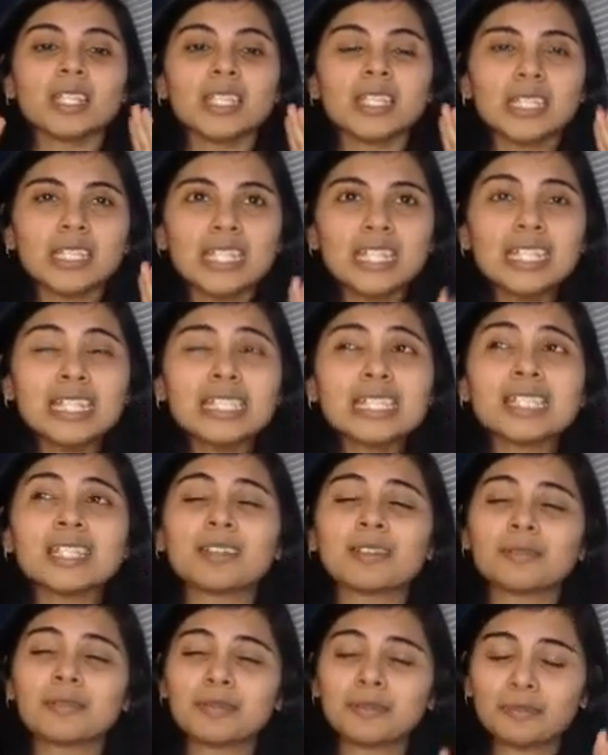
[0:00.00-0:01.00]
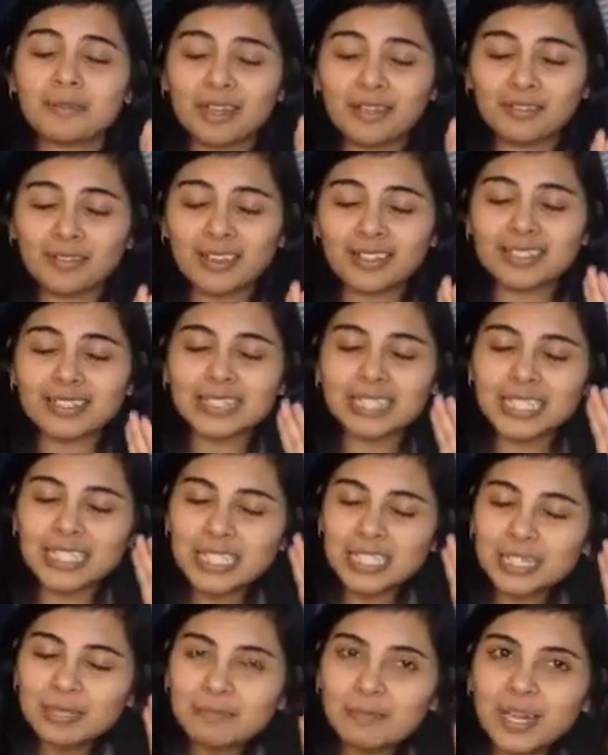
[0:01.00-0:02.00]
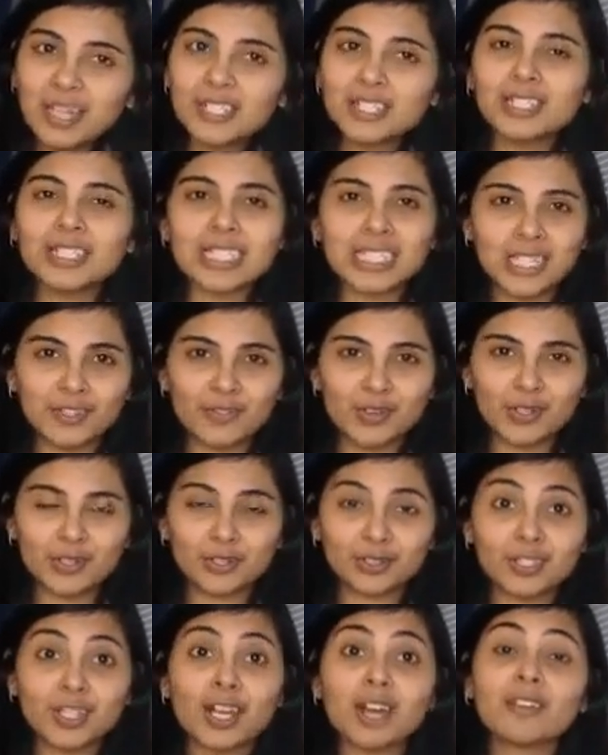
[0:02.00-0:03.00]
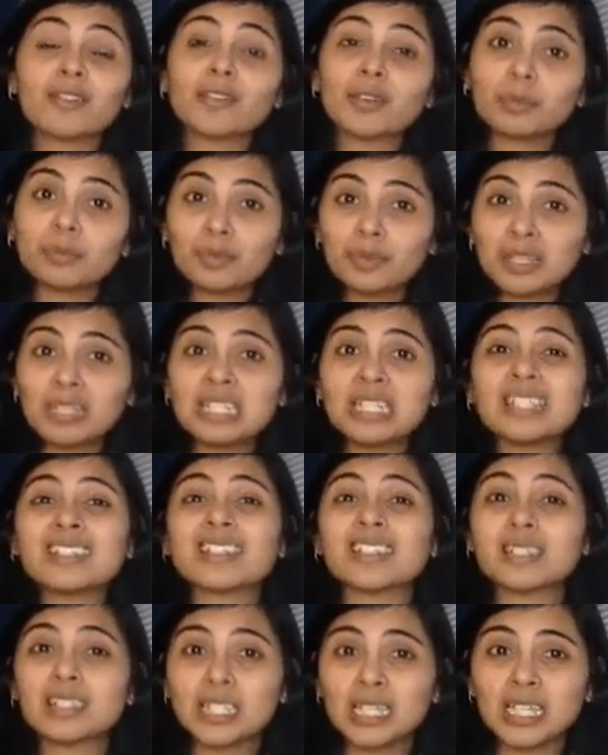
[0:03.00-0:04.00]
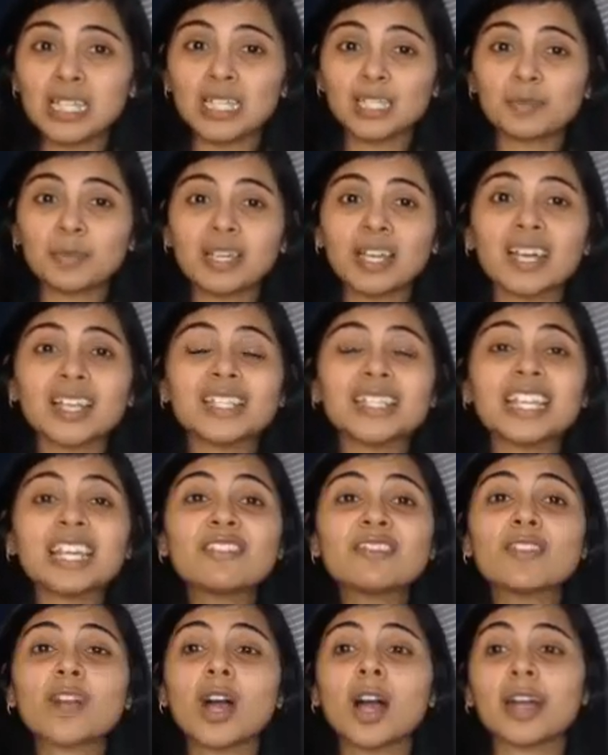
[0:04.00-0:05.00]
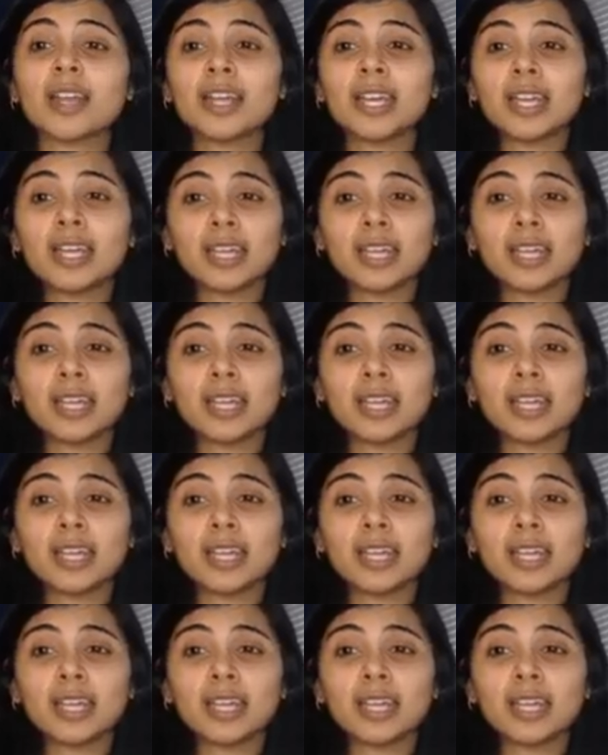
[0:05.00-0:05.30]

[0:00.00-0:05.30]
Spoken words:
this, my friends, is especially difficult for preteens and teens because they've got